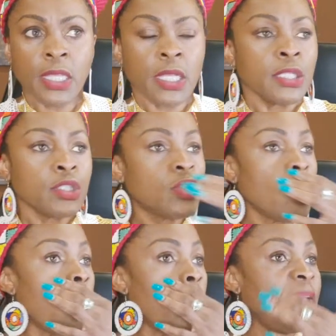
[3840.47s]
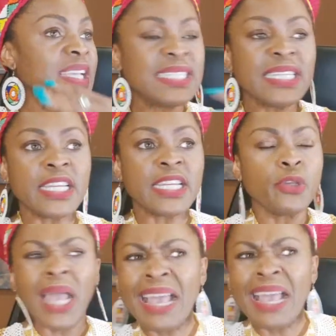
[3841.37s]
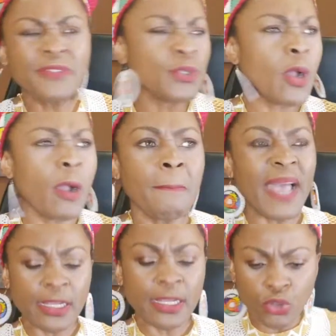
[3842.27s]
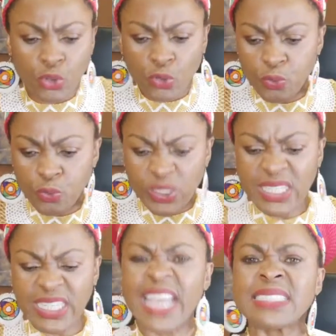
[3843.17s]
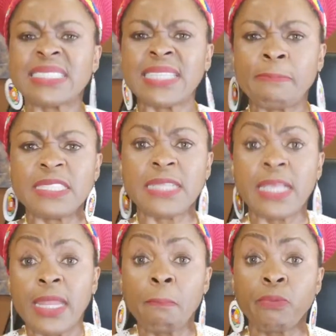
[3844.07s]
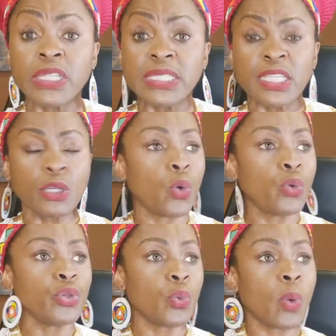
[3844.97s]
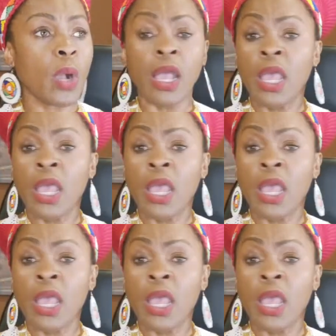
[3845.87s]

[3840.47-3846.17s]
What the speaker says: So basically, you have to come back to really accepting and embracing who you are.